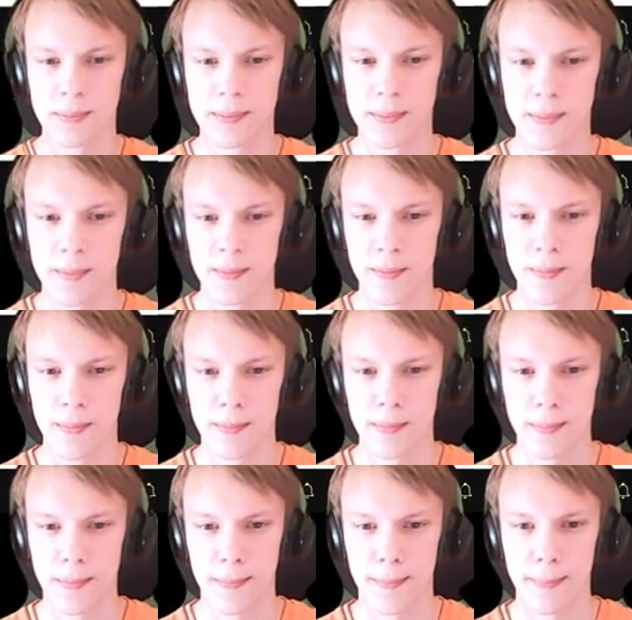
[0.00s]

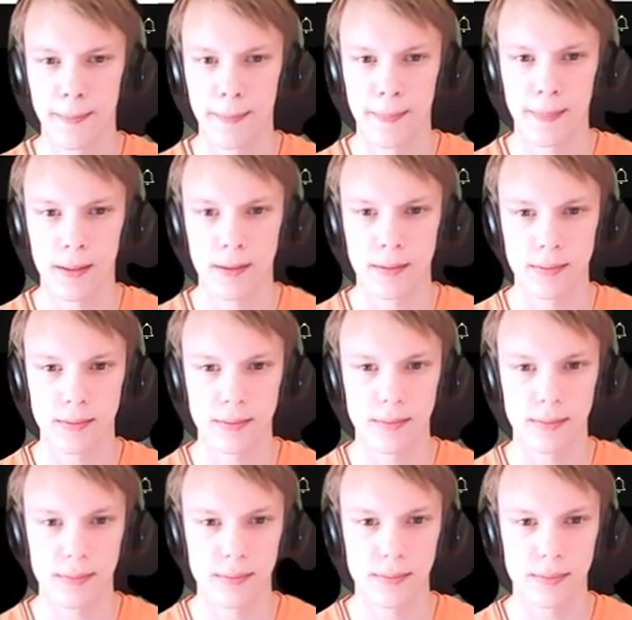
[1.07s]

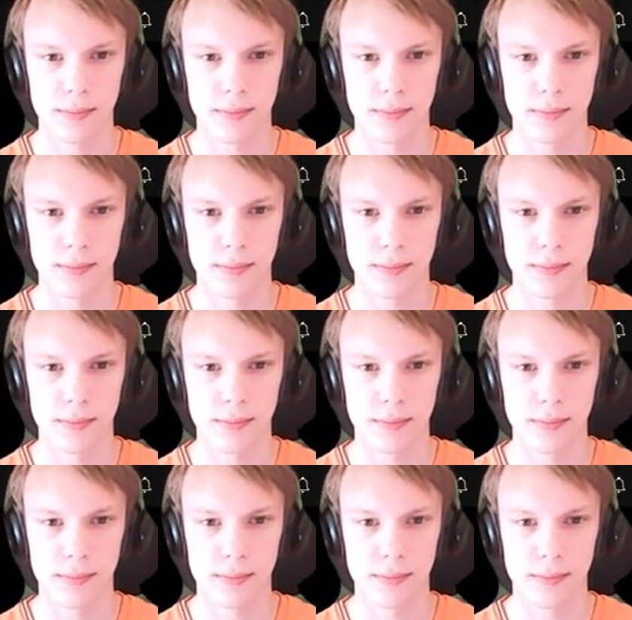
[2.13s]
[no speech]